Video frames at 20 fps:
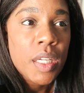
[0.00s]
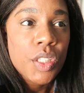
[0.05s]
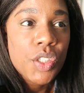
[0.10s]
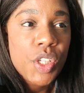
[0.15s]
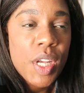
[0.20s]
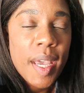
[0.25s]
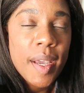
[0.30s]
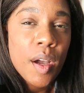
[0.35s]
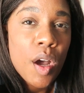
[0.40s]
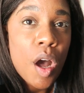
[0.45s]

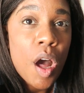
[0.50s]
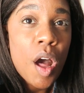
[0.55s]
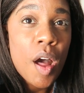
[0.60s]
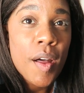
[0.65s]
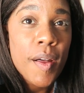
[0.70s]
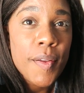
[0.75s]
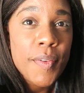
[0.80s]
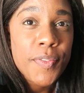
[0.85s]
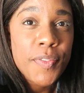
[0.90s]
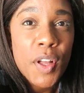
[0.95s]
check
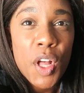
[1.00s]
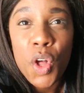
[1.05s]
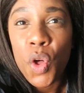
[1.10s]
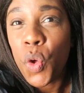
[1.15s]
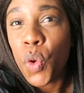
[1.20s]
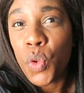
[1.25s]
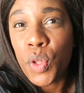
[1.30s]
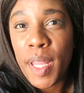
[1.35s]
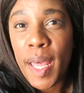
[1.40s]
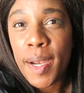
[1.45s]
off a
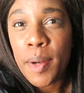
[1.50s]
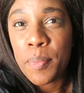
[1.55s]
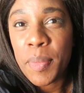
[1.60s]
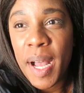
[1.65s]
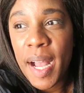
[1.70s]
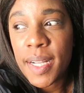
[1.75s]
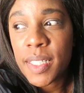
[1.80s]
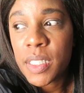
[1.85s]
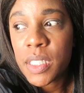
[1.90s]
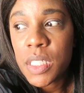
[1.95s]
whole lot of
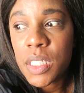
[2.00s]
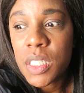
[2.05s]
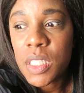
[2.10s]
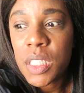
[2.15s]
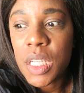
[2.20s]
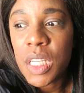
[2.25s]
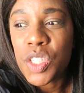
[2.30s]
boxes.